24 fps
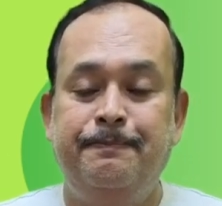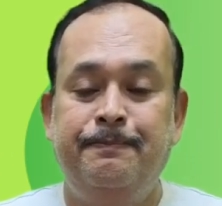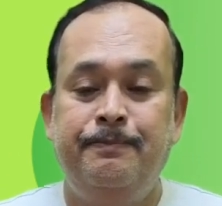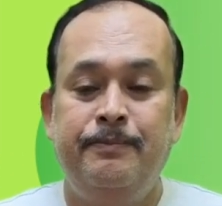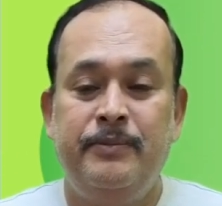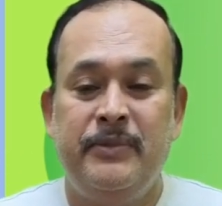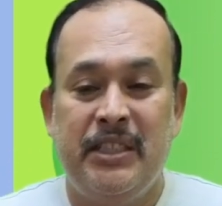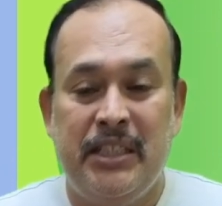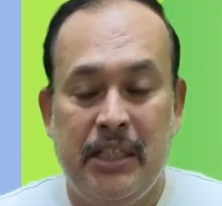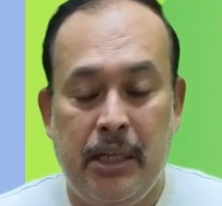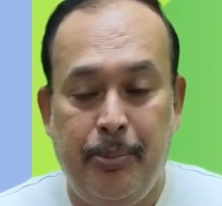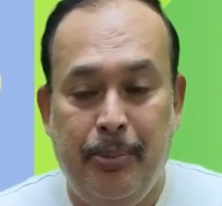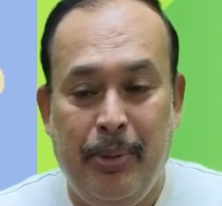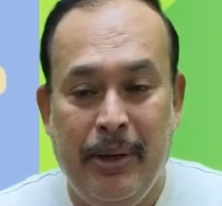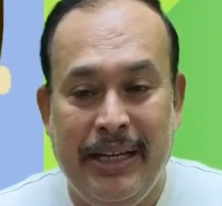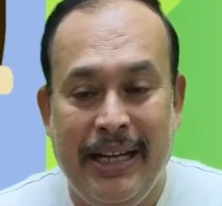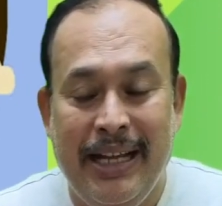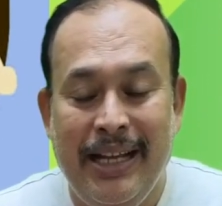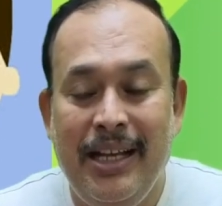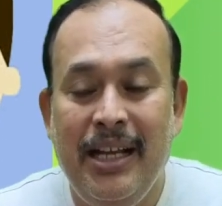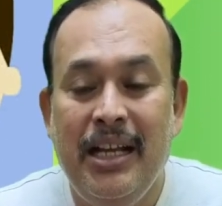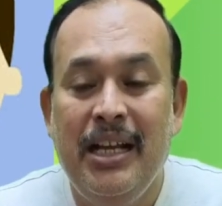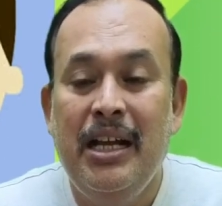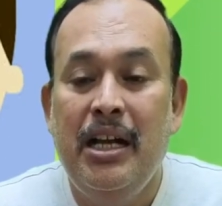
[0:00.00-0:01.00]

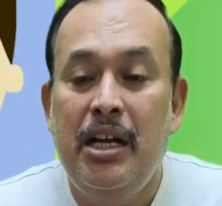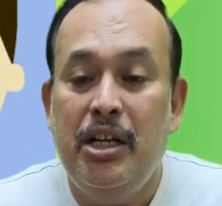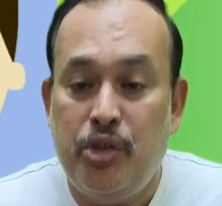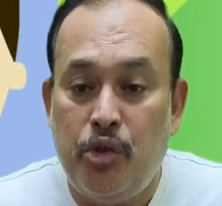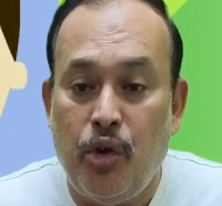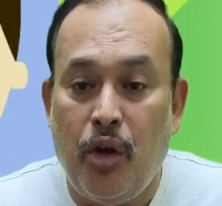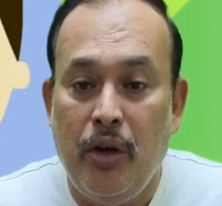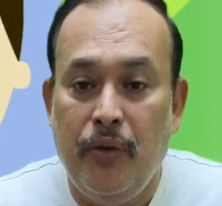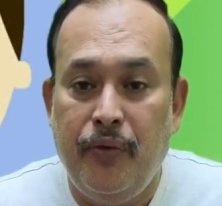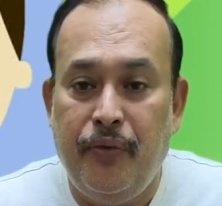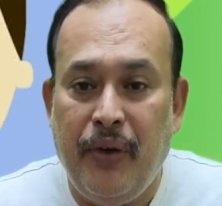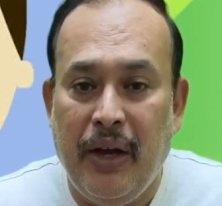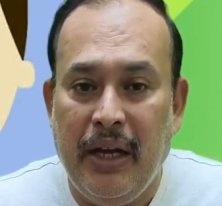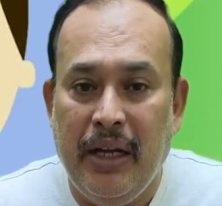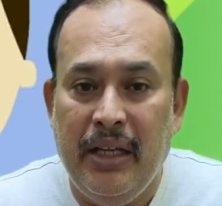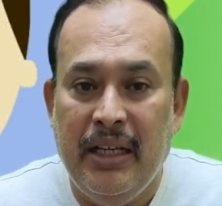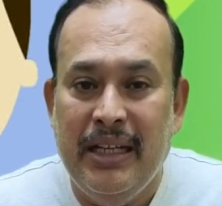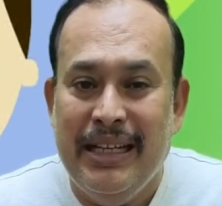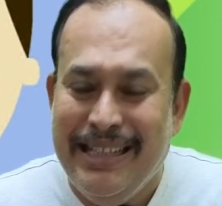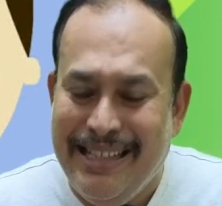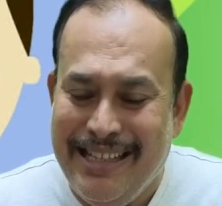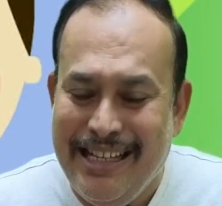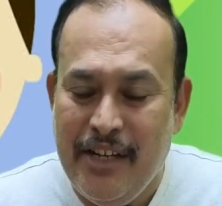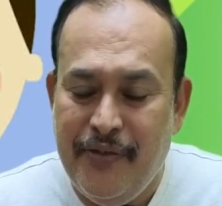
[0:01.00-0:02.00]
Repeating, 12.5,
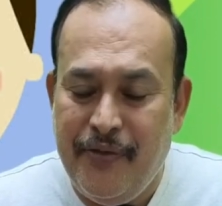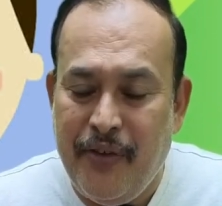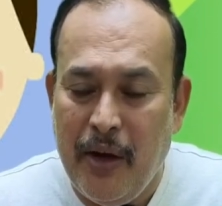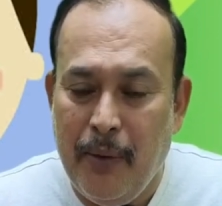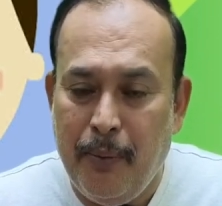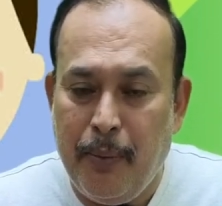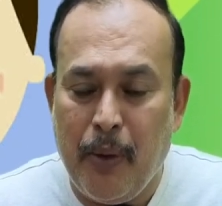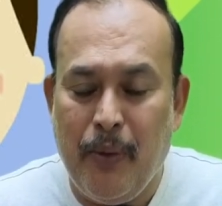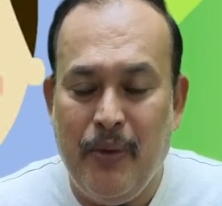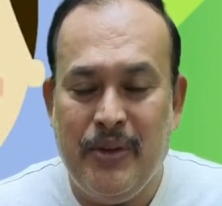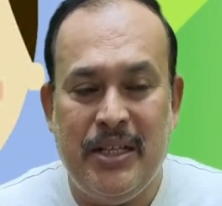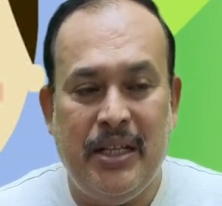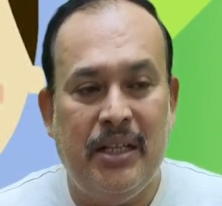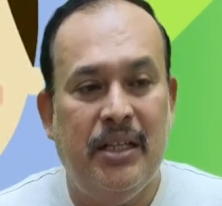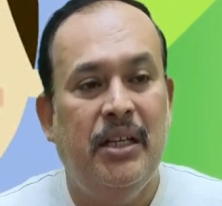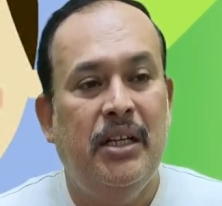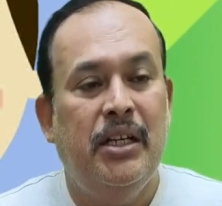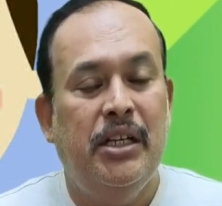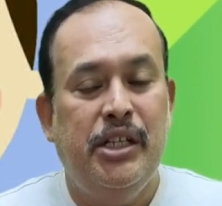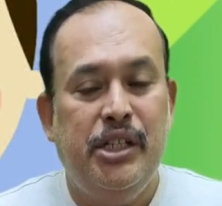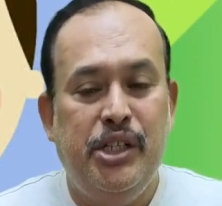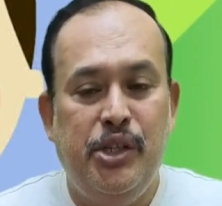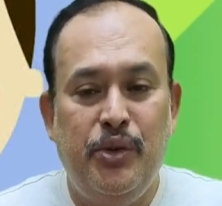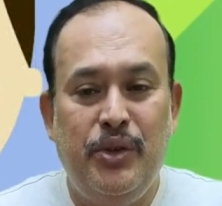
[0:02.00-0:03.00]
default provision,
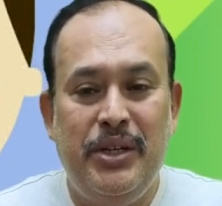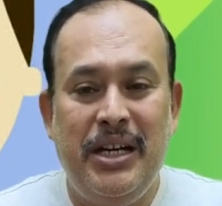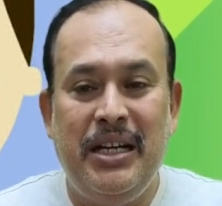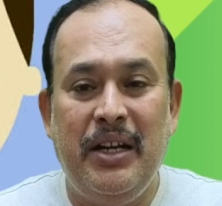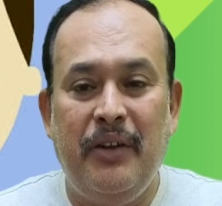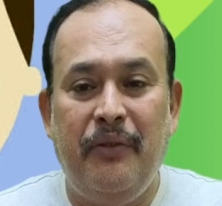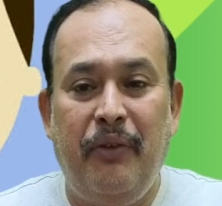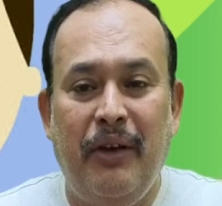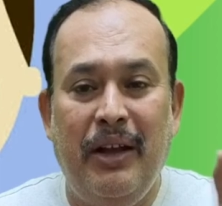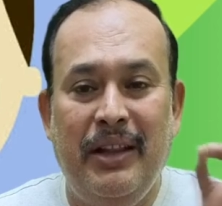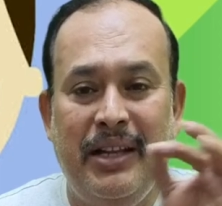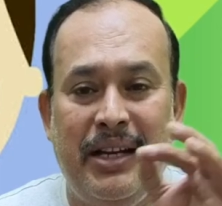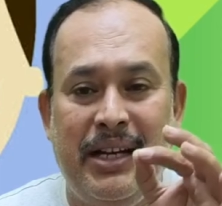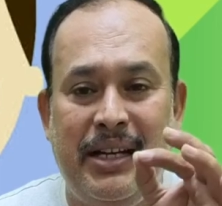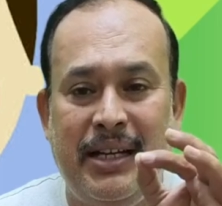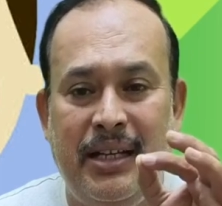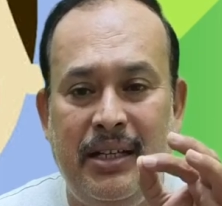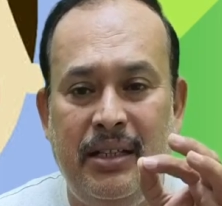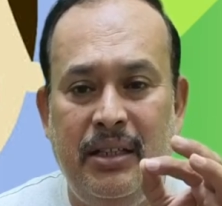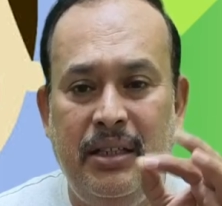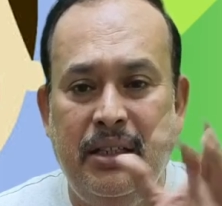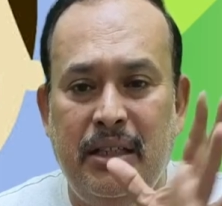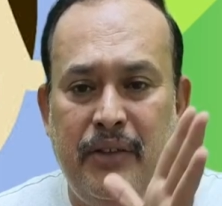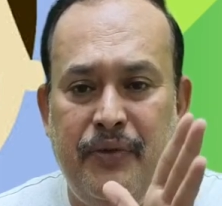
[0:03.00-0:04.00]
due date of filing the return,
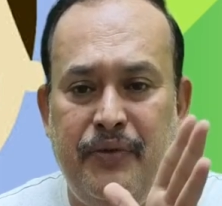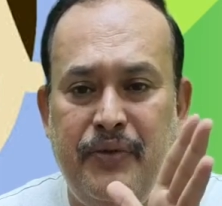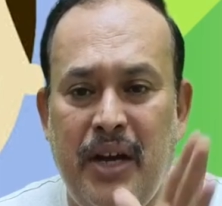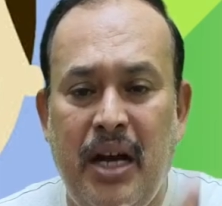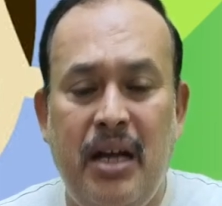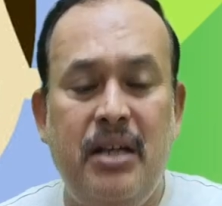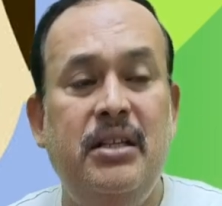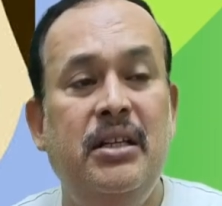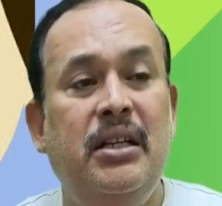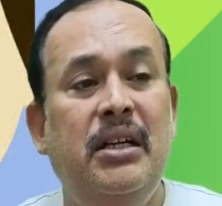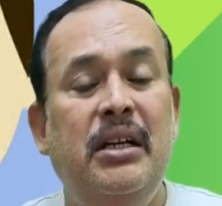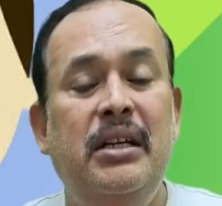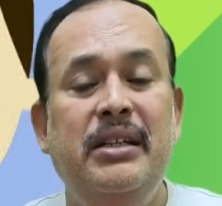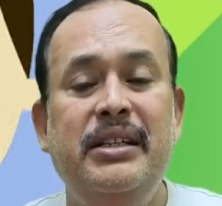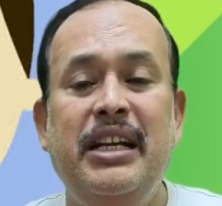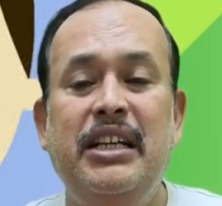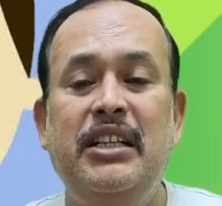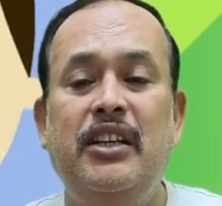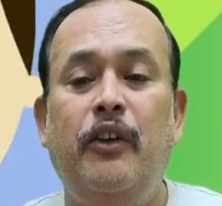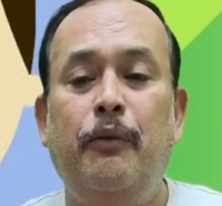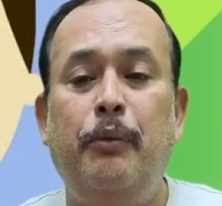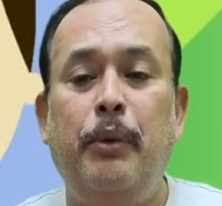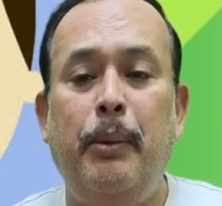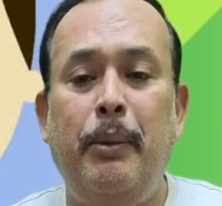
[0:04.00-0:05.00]
if not, date
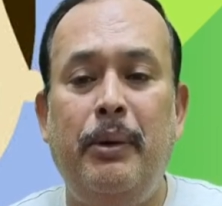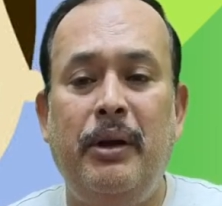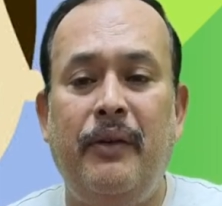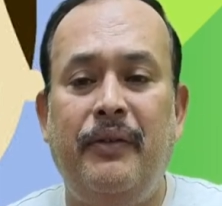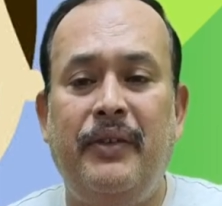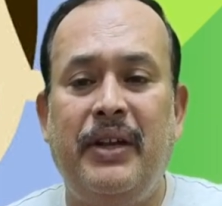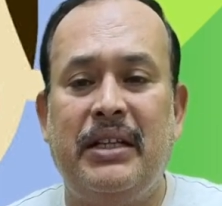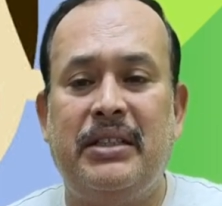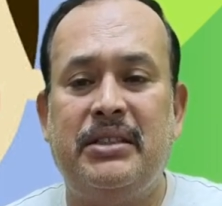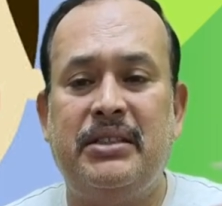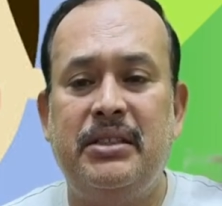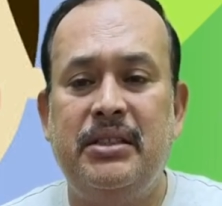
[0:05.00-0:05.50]
of payment of tax